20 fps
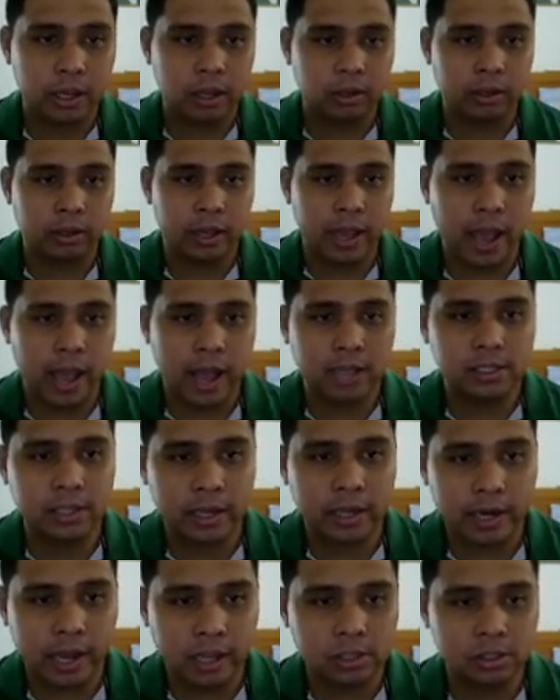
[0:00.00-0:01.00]
Okay, ask
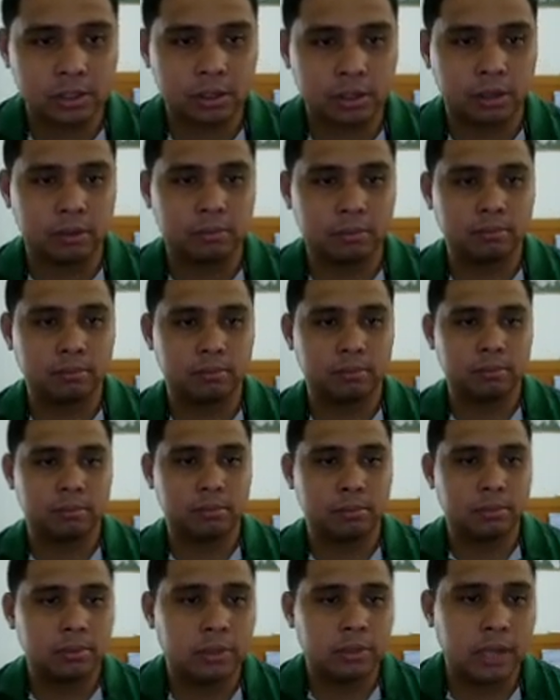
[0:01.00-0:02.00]
and answer.
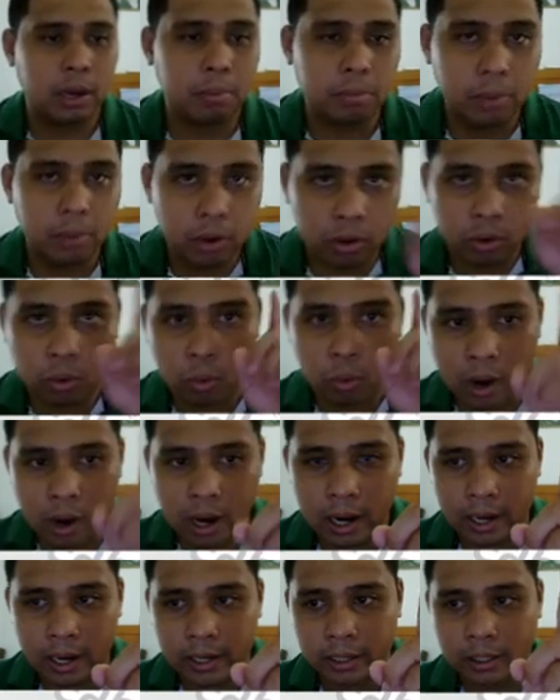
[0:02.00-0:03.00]
Number
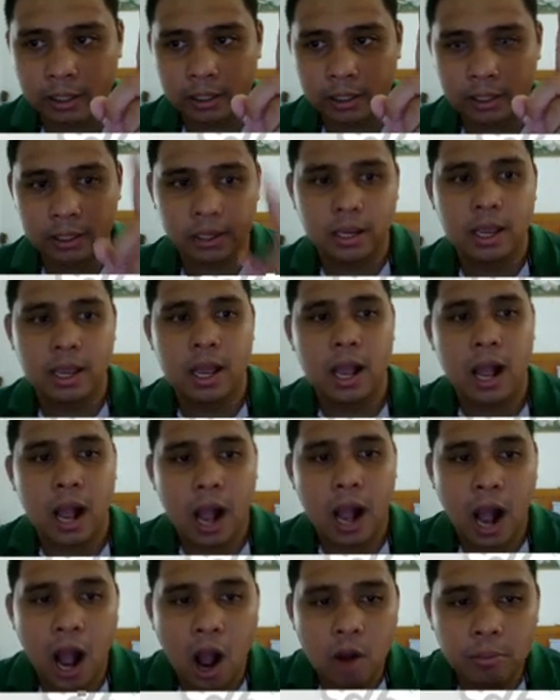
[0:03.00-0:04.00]
1.
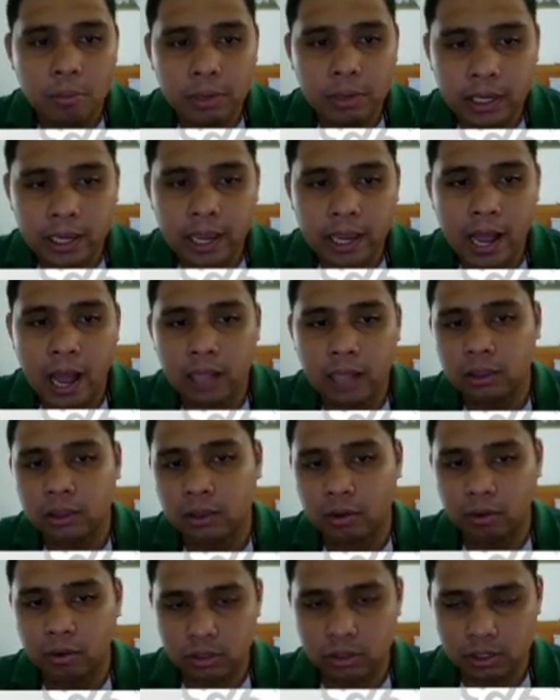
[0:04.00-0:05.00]
How many hot
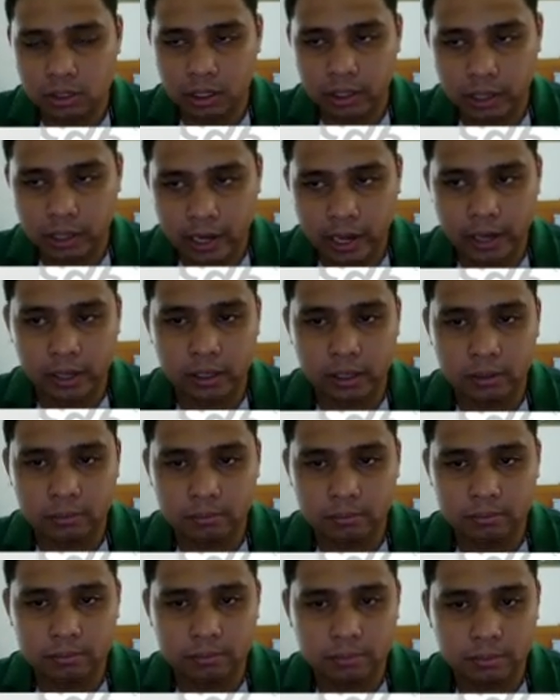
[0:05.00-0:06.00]
dogs are there?
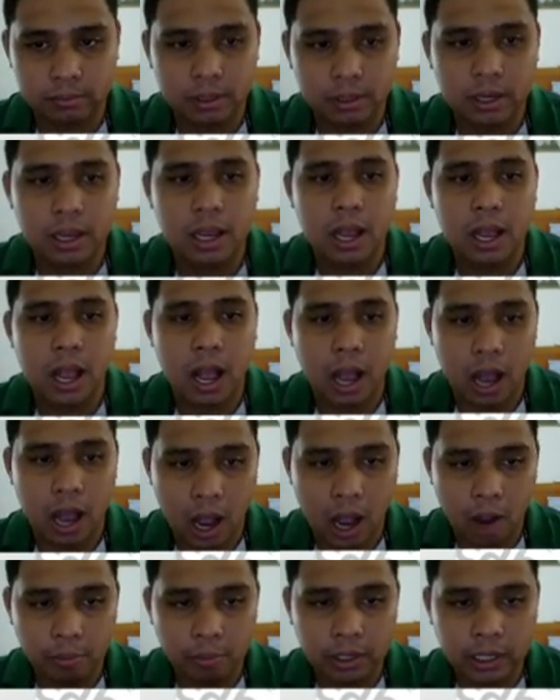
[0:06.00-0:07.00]

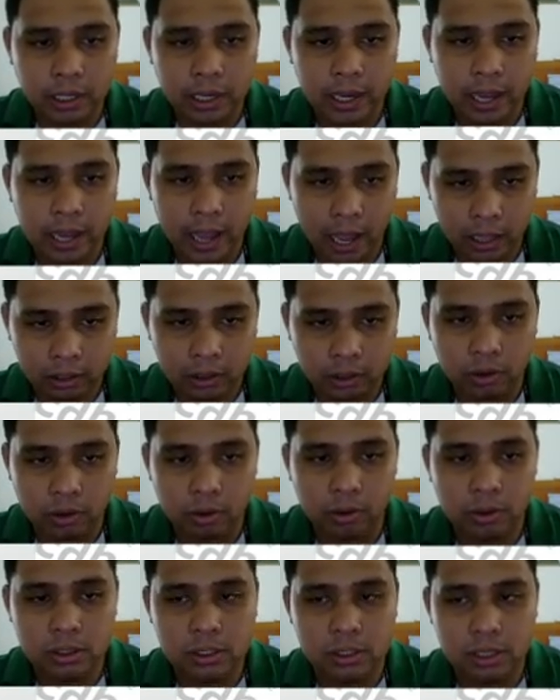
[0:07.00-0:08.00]
How many hot
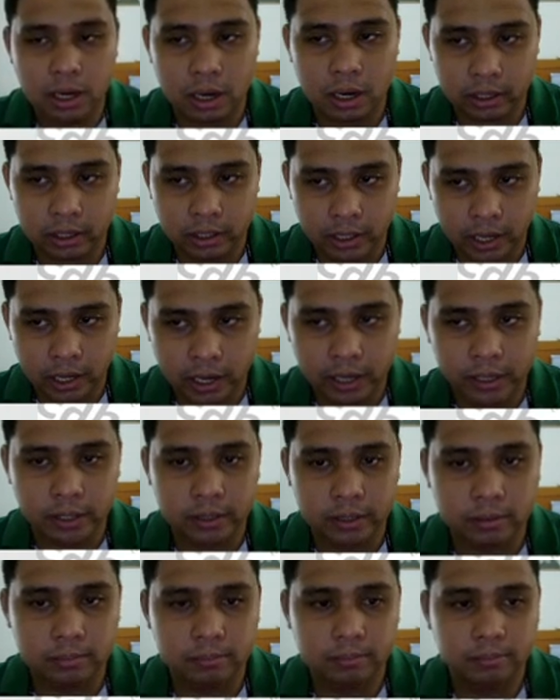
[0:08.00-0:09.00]
dogs are
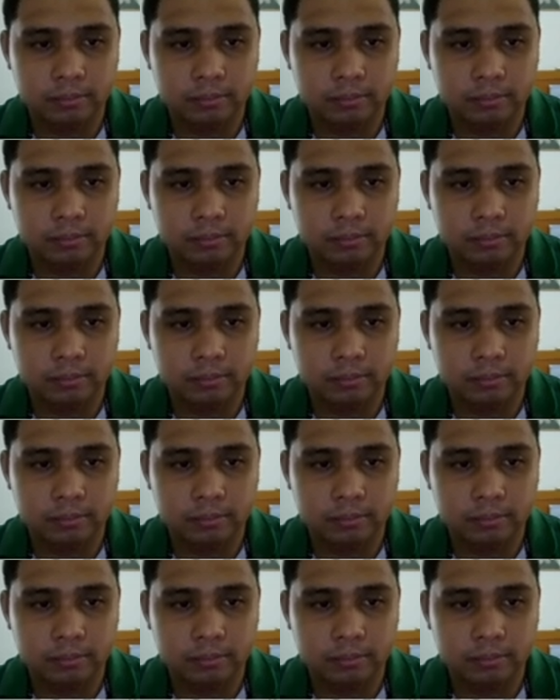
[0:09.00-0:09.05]
there?